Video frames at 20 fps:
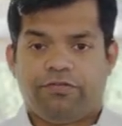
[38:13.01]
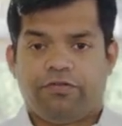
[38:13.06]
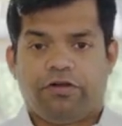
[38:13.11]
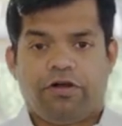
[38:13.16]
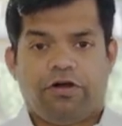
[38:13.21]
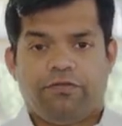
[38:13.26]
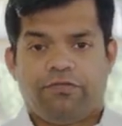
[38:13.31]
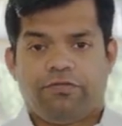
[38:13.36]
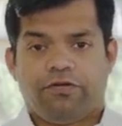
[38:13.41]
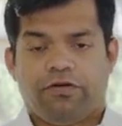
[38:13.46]

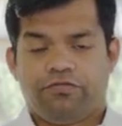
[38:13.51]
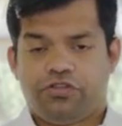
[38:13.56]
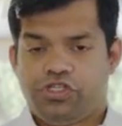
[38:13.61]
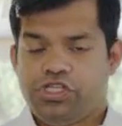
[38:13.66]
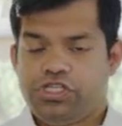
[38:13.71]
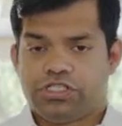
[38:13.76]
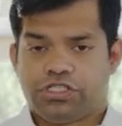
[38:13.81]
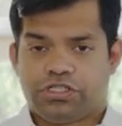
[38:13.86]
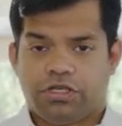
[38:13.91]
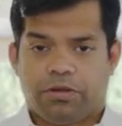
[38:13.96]
of, of
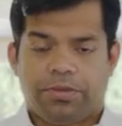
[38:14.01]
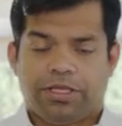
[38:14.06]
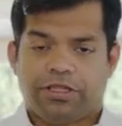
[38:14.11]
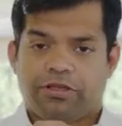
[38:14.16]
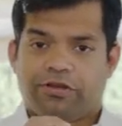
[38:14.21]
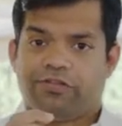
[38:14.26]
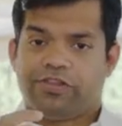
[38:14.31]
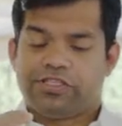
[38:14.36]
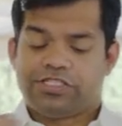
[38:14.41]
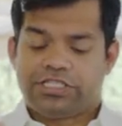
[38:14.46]
Jesus, or
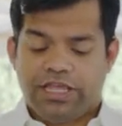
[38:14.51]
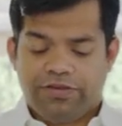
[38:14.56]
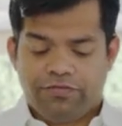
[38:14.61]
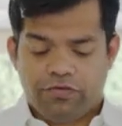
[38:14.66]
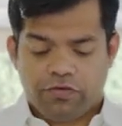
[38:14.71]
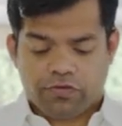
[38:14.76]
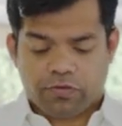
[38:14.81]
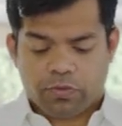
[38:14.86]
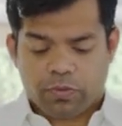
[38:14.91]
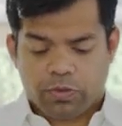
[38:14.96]
mother of the
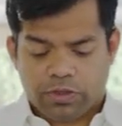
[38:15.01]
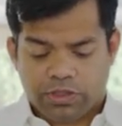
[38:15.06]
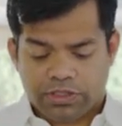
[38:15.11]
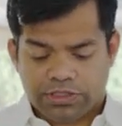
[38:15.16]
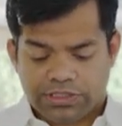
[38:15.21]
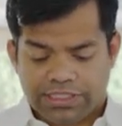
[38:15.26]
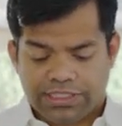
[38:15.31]
Savior of the world.